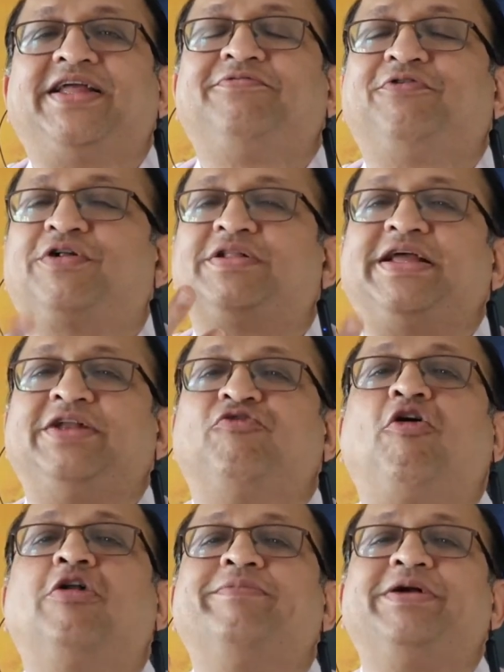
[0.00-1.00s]
for the
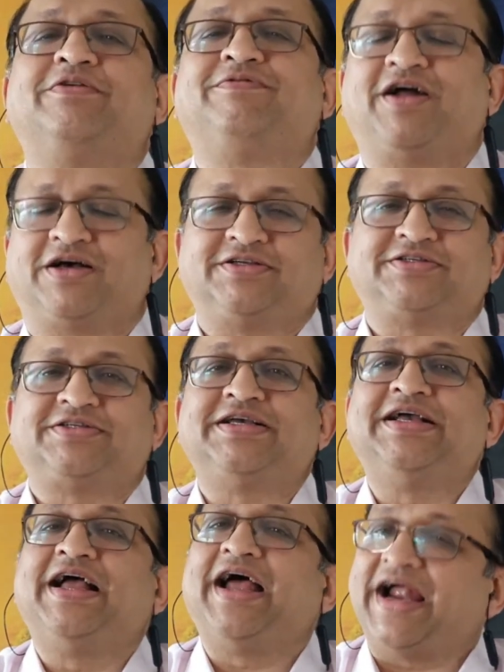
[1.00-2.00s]
involvement of lungs,
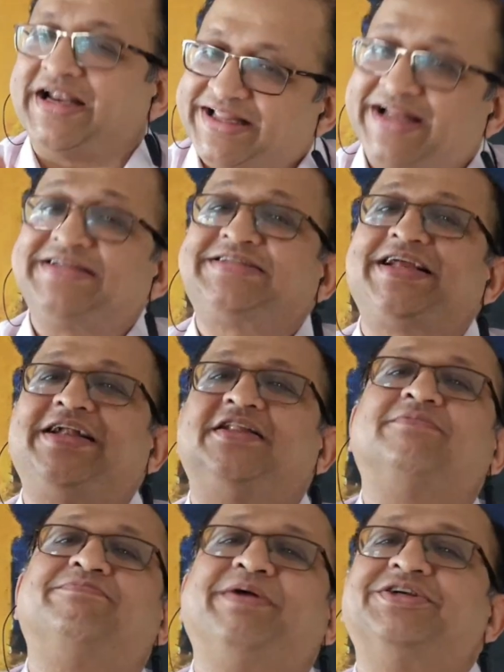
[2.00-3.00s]
and then send
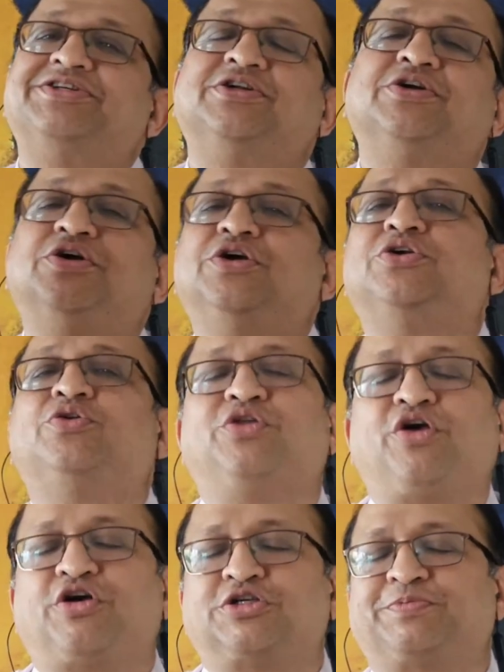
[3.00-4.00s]
the patient to the
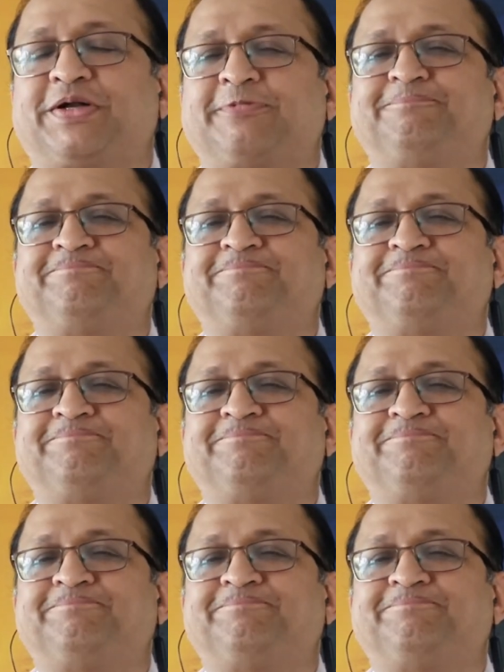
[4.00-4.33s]
hospital.